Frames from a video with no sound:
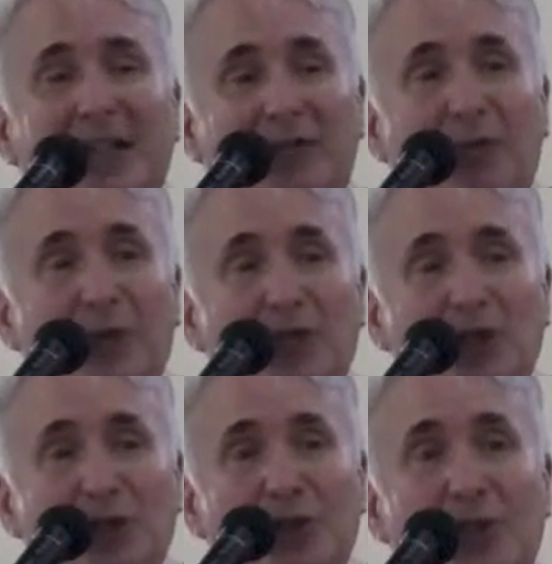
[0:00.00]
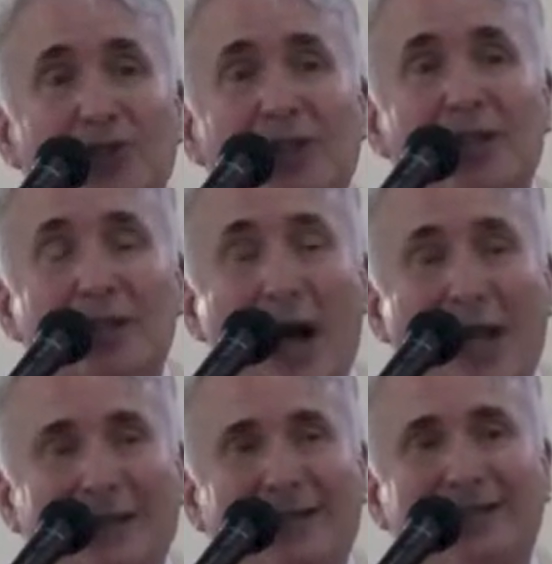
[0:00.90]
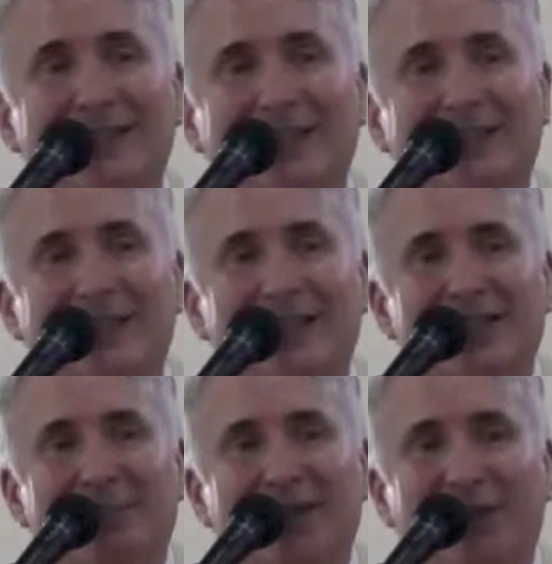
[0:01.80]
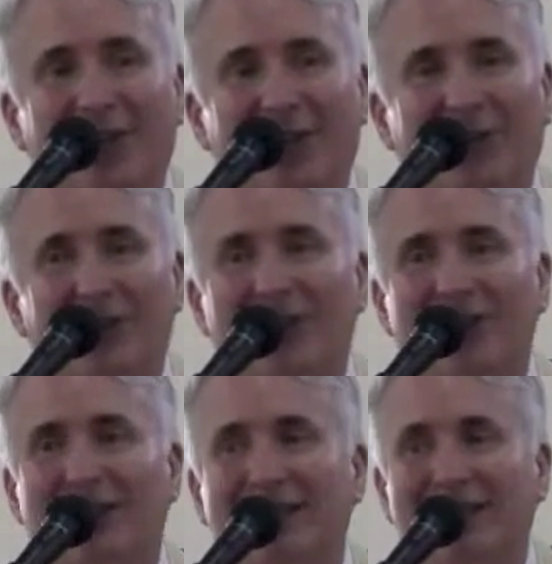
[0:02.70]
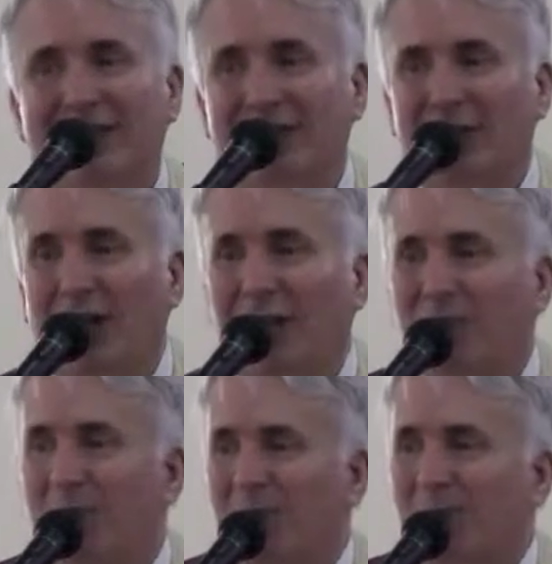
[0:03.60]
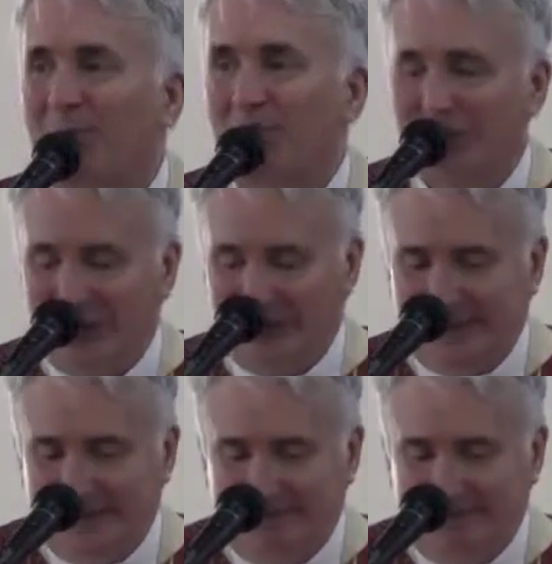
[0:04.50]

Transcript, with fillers: if we choose not to be faithful to God's purposes.